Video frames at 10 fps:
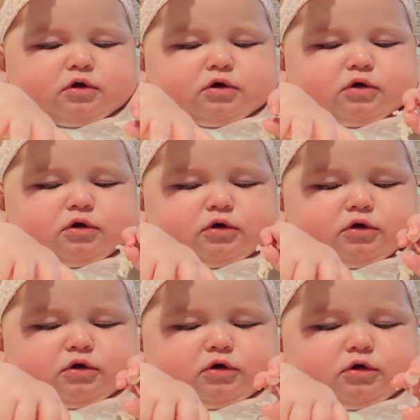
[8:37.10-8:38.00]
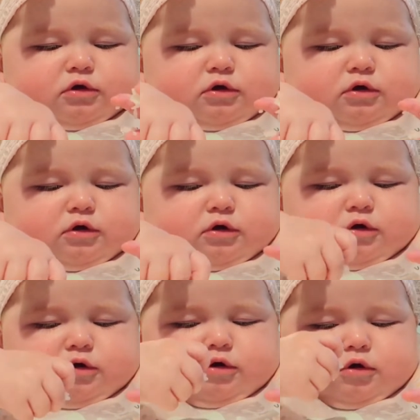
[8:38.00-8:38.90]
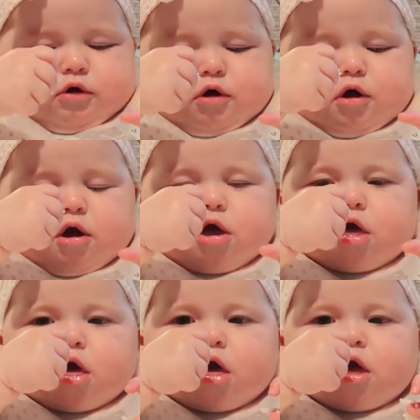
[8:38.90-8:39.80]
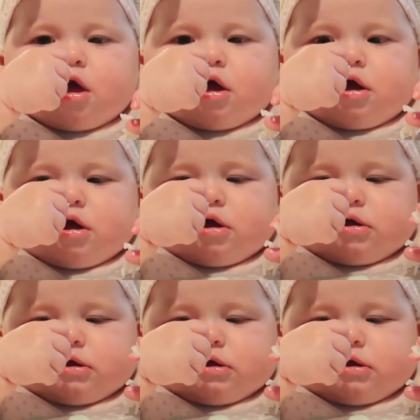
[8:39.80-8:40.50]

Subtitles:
(no one is talking)